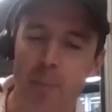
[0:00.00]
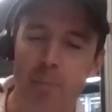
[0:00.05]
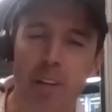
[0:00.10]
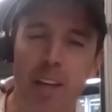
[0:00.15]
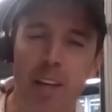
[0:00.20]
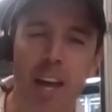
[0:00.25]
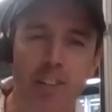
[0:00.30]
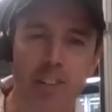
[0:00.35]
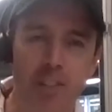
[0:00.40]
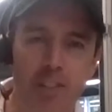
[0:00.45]

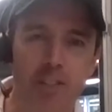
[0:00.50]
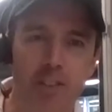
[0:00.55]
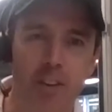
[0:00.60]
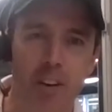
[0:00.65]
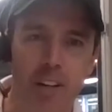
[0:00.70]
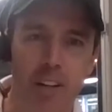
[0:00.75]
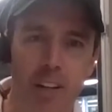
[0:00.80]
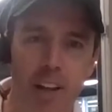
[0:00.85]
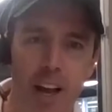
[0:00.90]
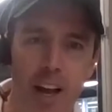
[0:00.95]
applications
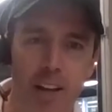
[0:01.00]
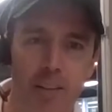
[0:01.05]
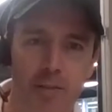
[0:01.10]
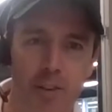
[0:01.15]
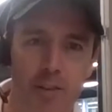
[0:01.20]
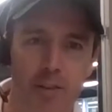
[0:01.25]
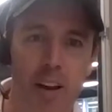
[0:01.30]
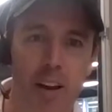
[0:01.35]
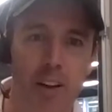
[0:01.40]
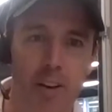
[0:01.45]
online
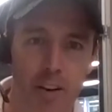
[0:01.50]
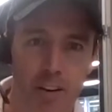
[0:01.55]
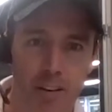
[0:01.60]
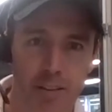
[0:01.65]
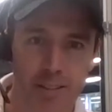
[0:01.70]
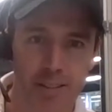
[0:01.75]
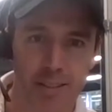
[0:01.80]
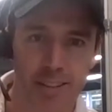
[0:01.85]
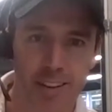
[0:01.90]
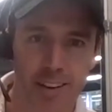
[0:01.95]
for credit
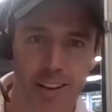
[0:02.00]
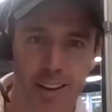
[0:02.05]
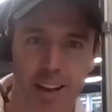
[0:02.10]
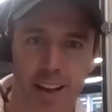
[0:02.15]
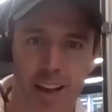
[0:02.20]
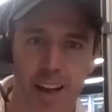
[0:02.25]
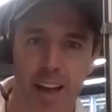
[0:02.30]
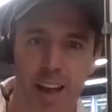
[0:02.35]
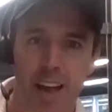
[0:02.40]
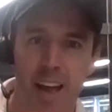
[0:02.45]
cards,
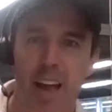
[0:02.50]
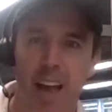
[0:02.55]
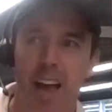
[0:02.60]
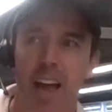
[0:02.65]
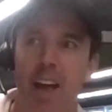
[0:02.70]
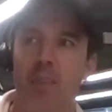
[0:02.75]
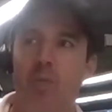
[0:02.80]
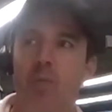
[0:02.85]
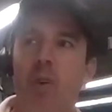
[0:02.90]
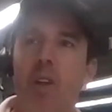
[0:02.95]

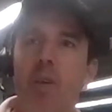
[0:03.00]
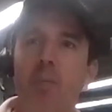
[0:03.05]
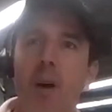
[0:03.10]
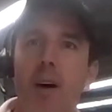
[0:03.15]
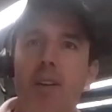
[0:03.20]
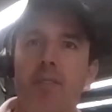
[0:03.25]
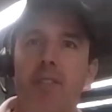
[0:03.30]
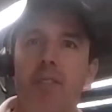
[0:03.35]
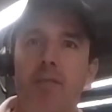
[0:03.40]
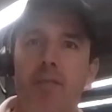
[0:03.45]
and we
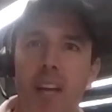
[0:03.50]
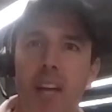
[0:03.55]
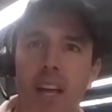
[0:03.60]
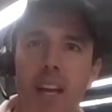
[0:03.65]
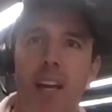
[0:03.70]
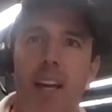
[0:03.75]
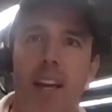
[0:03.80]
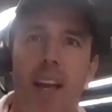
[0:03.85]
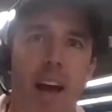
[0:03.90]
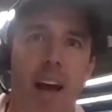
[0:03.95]
must have
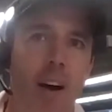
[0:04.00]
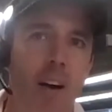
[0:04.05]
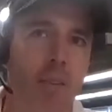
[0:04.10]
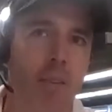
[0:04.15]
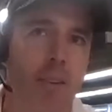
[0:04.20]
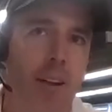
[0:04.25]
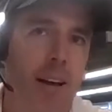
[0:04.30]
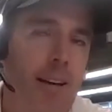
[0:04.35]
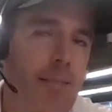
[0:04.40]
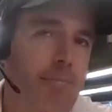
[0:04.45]
taken
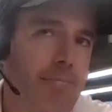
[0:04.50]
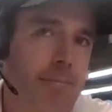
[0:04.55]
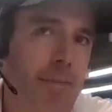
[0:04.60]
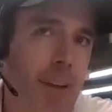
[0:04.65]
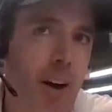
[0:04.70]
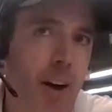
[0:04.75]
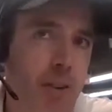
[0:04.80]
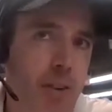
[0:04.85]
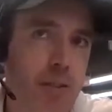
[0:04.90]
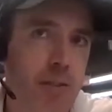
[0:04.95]
out
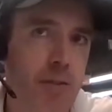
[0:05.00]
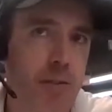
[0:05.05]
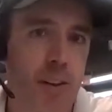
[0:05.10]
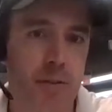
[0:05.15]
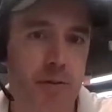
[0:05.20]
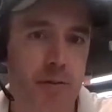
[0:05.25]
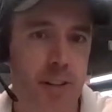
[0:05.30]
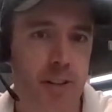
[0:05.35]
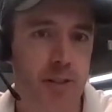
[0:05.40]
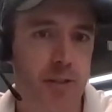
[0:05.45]

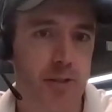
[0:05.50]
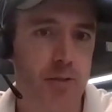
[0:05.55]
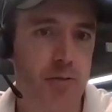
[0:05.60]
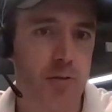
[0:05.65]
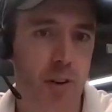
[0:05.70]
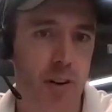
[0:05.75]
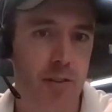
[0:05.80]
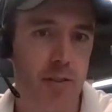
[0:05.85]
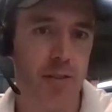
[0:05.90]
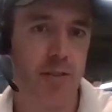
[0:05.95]
$150,000,
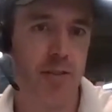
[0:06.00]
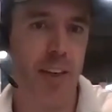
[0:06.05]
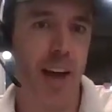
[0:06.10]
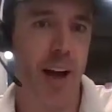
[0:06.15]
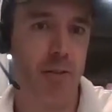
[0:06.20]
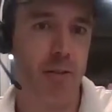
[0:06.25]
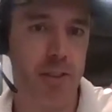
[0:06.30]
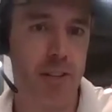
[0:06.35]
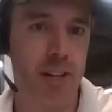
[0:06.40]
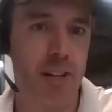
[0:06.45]

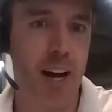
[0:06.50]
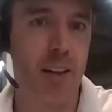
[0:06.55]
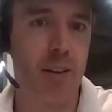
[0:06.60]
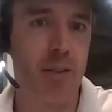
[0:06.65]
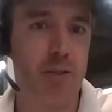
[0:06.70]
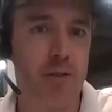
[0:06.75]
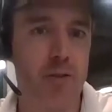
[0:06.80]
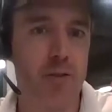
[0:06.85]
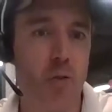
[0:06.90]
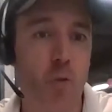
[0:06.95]

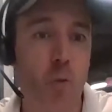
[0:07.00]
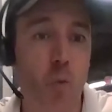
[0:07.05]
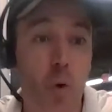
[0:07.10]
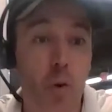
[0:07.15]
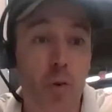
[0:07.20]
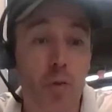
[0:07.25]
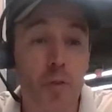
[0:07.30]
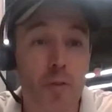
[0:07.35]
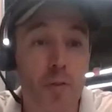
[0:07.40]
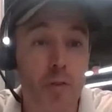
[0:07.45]
$200,000
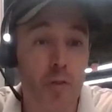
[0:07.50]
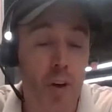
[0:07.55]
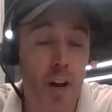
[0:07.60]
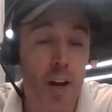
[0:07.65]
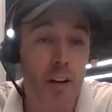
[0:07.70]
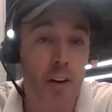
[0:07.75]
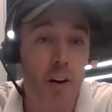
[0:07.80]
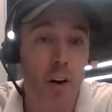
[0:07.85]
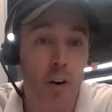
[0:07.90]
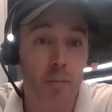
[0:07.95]
worth of
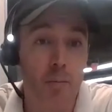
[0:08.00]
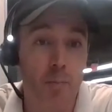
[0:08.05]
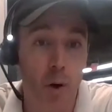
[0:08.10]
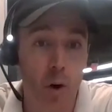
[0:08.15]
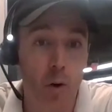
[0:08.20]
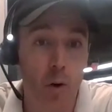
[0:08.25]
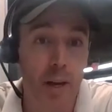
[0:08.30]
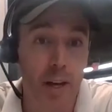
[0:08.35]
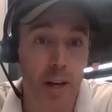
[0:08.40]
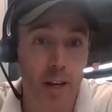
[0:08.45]
credit
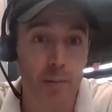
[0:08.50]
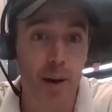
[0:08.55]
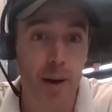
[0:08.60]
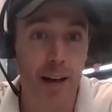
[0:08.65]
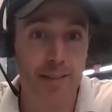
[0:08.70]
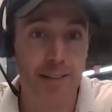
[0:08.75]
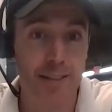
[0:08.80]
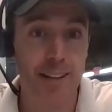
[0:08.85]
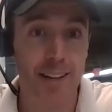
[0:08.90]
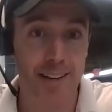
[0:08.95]
card borrowing
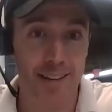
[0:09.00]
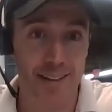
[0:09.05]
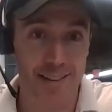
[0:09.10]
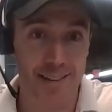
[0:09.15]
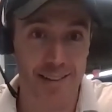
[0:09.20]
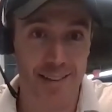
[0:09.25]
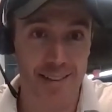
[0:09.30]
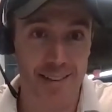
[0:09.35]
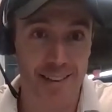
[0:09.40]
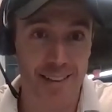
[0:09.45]
capacity.